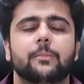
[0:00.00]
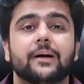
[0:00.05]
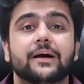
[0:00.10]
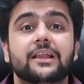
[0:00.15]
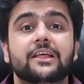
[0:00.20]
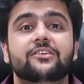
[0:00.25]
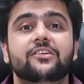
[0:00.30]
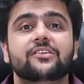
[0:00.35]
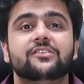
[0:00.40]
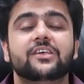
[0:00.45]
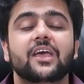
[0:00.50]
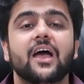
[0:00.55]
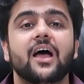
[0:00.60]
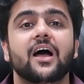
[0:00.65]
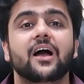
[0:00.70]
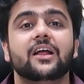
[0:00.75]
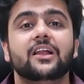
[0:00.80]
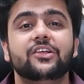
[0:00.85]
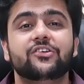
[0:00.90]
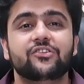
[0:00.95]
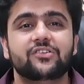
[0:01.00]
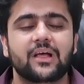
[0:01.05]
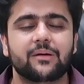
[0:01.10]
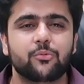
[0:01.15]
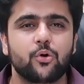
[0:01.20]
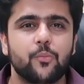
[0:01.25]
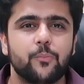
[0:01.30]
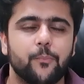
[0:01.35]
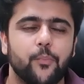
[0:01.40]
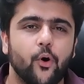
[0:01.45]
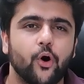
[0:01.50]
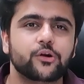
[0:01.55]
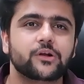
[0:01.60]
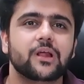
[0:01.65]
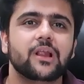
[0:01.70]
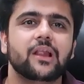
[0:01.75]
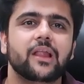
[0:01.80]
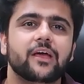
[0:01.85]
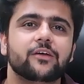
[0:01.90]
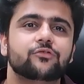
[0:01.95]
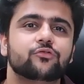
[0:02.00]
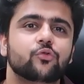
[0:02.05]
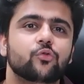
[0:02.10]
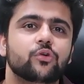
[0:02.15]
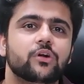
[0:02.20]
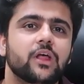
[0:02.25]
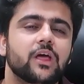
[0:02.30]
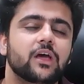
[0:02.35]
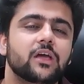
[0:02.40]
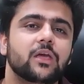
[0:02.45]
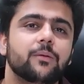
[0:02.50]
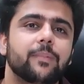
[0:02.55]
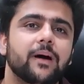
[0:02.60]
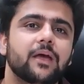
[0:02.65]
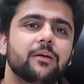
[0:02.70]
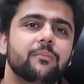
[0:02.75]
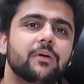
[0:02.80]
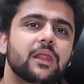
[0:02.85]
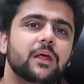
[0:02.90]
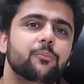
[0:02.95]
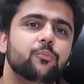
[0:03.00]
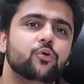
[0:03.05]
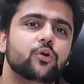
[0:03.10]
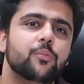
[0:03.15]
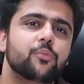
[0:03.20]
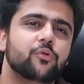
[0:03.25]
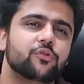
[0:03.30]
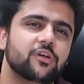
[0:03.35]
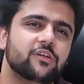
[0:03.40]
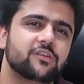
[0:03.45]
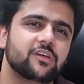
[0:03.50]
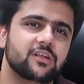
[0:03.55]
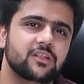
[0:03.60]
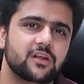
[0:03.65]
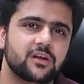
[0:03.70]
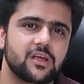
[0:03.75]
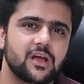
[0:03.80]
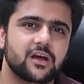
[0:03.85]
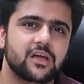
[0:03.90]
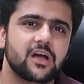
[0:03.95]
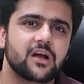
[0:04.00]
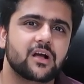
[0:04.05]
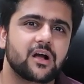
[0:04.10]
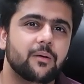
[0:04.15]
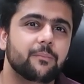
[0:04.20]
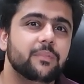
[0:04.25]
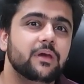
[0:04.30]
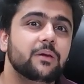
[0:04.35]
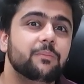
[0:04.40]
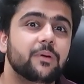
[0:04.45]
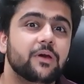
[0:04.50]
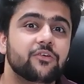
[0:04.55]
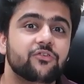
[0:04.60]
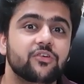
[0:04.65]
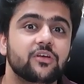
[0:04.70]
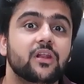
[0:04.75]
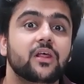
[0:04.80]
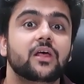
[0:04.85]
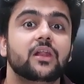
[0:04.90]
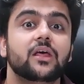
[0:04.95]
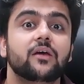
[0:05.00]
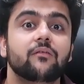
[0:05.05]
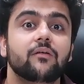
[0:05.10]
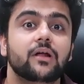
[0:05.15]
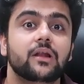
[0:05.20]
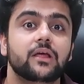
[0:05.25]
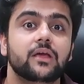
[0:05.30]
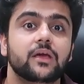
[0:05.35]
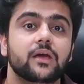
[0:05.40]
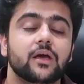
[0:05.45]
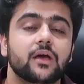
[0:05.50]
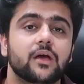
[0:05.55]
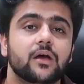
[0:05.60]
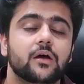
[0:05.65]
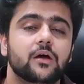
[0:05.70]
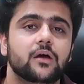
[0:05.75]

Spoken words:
do this. Now, what is the next thing? The next thing is that you need to bottle it up. What shortcomings will there be in my entire process?